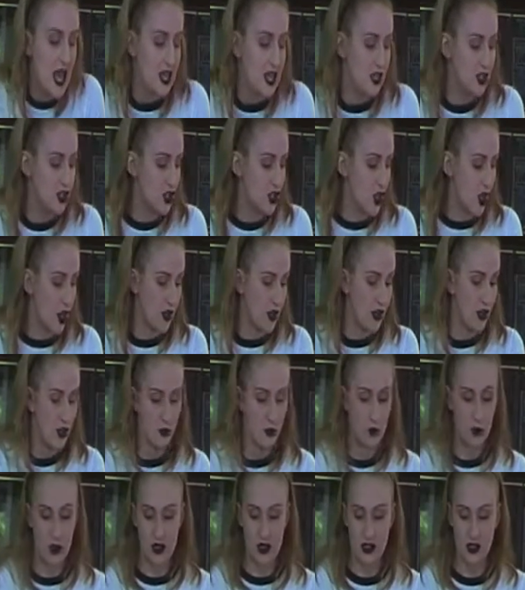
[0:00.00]
So
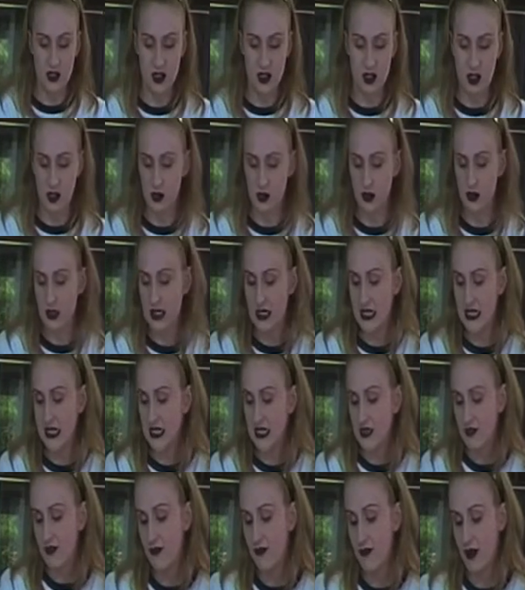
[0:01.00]
what you'll
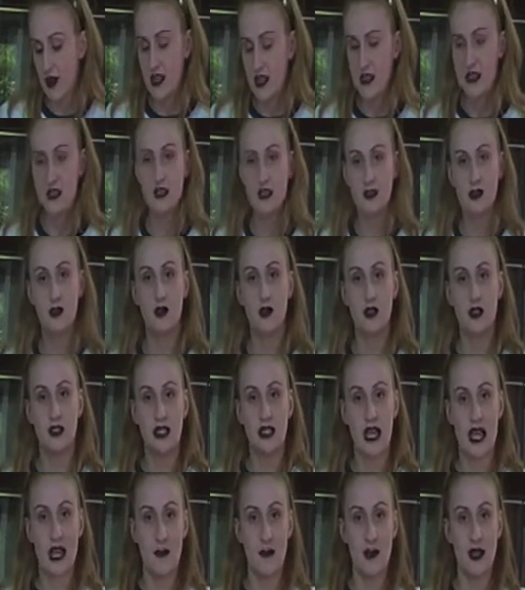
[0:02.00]
need first is of
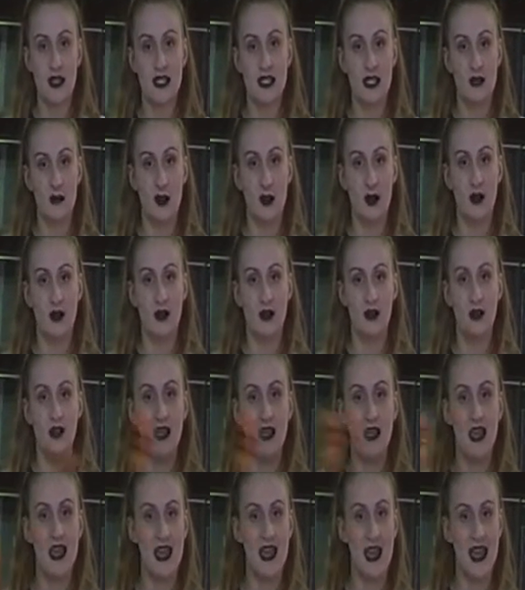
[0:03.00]
course a mixing bowl
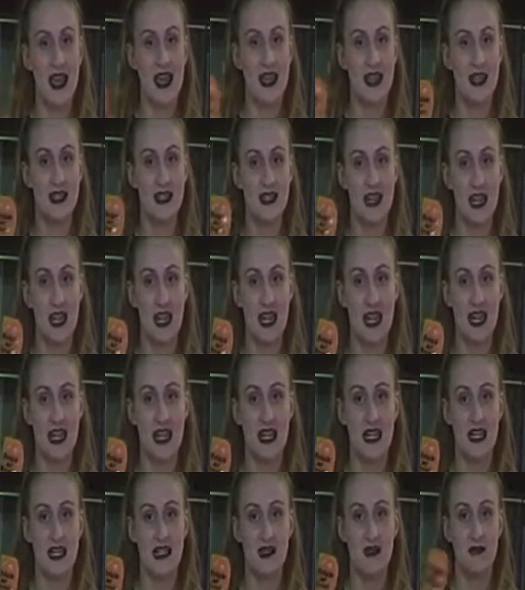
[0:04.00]
and
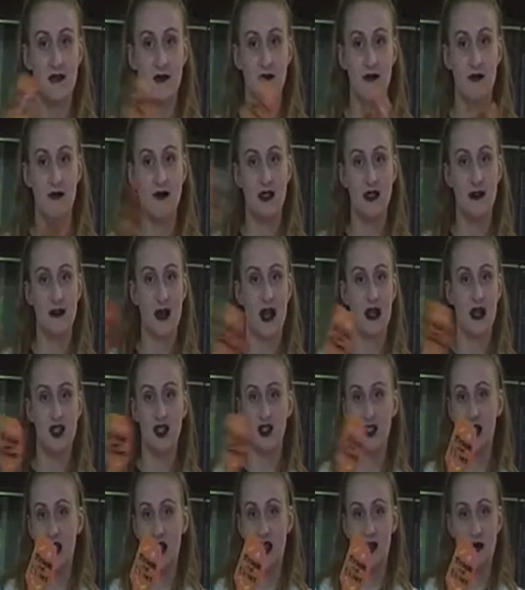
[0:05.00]
a
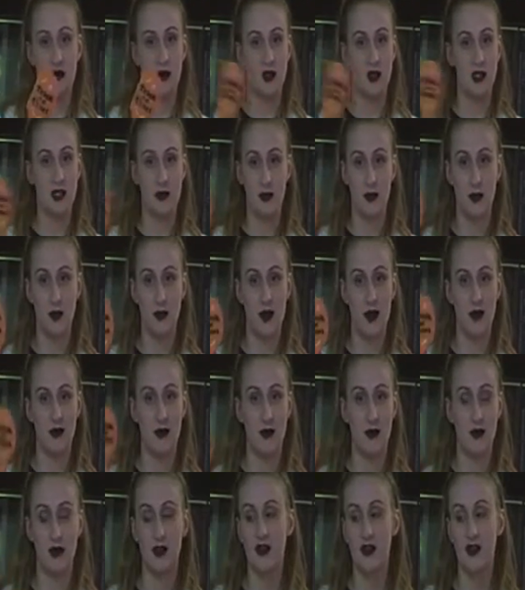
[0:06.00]
spatula, wooden spoon, whatever
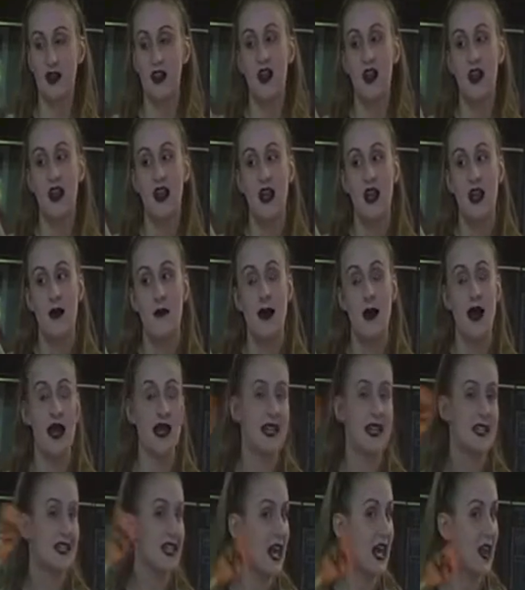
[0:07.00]
you want to do. Mine
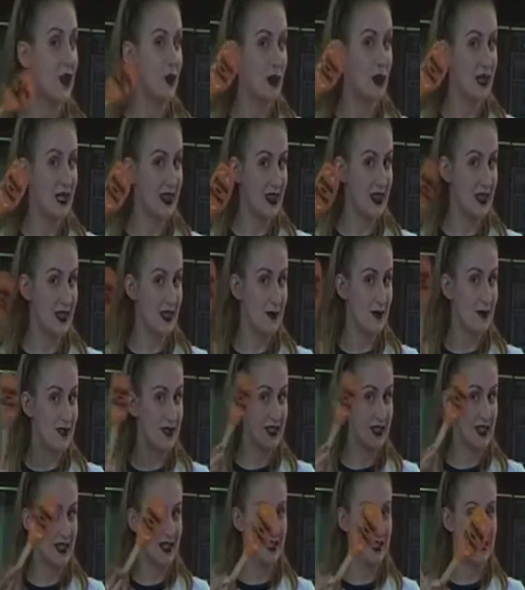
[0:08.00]
is Halloween themed
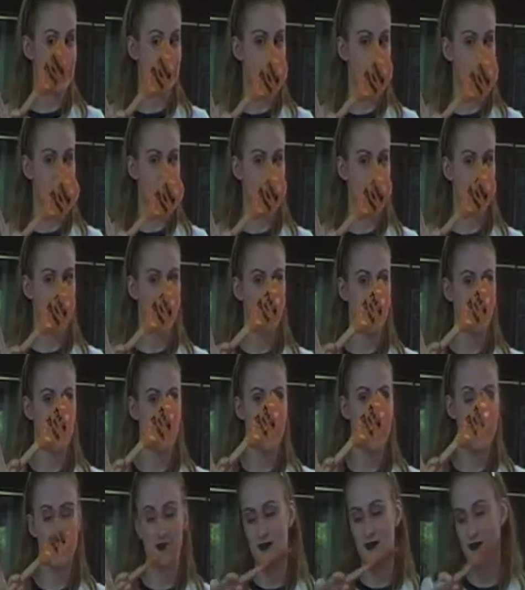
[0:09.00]
and it says trick or treat on
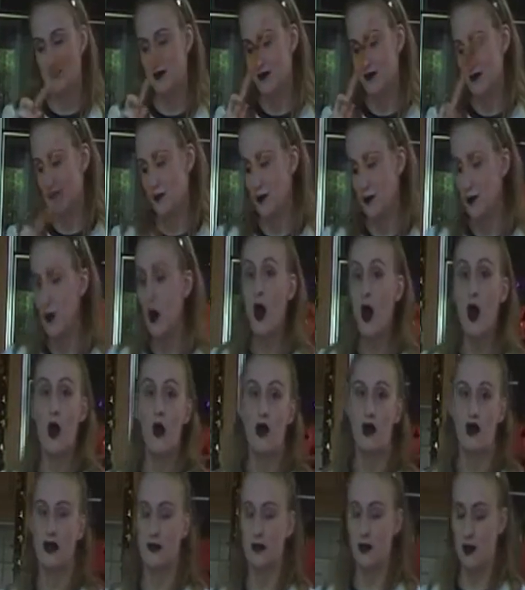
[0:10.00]
it.
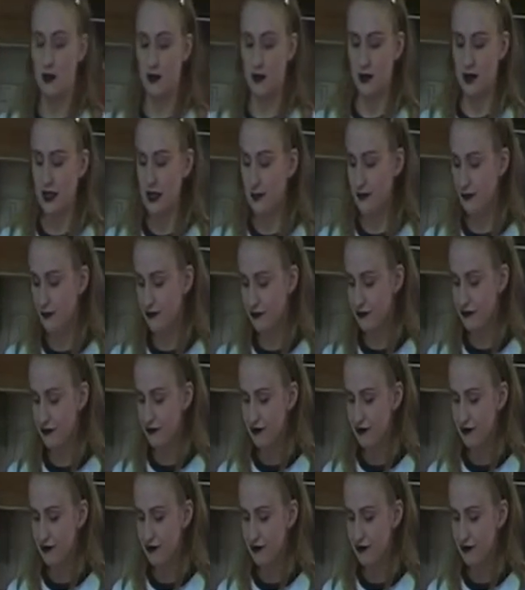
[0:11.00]
Really appropriate.